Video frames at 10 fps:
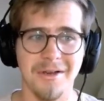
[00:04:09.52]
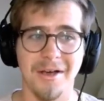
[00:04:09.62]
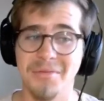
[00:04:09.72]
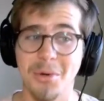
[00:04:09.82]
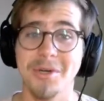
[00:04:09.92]

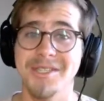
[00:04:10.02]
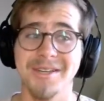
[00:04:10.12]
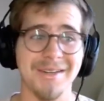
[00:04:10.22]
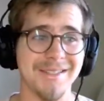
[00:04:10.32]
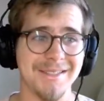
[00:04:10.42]
Of course
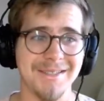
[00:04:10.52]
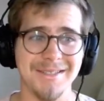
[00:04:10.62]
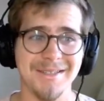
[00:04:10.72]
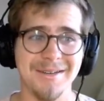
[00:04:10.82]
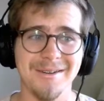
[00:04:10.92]
there
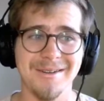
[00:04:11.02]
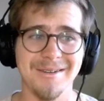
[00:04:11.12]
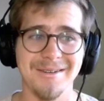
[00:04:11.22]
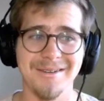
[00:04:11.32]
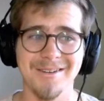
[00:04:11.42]
is.
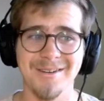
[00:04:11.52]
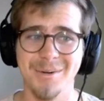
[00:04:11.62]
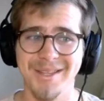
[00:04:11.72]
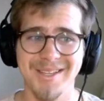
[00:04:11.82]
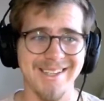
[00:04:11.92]

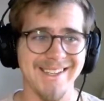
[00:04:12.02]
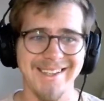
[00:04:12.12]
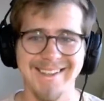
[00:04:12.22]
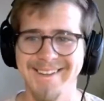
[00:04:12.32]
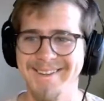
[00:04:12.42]
What the...
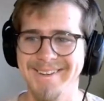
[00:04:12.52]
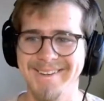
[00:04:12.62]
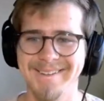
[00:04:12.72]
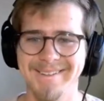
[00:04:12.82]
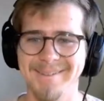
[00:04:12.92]

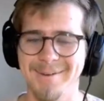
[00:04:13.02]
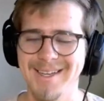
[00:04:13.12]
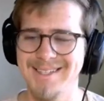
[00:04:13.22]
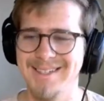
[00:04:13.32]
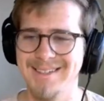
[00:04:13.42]

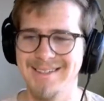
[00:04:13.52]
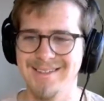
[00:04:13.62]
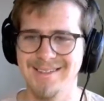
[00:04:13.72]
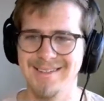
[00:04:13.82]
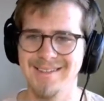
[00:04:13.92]
What?
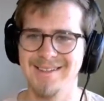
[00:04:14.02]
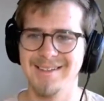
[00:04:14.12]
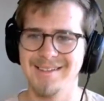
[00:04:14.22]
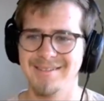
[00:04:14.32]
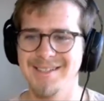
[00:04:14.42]

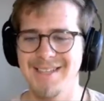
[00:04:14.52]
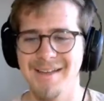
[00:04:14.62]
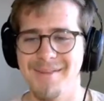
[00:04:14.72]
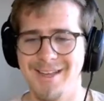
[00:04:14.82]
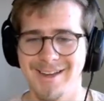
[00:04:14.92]
What does
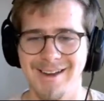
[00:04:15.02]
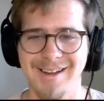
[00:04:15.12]
that mean?